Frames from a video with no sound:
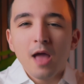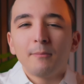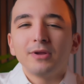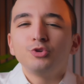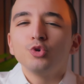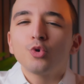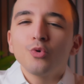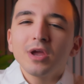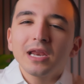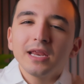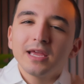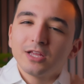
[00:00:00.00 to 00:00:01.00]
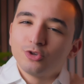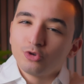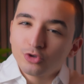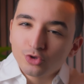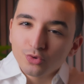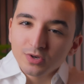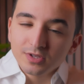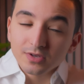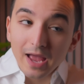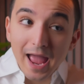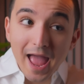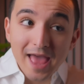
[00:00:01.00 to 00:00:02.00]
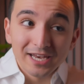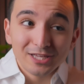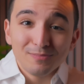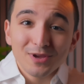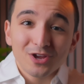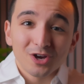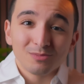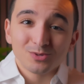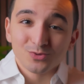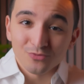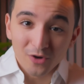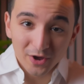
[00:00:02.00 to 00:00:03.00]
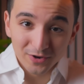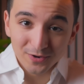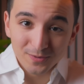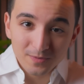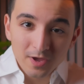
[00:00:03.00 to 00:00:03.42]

but you quickly get used to it and it becomes fun.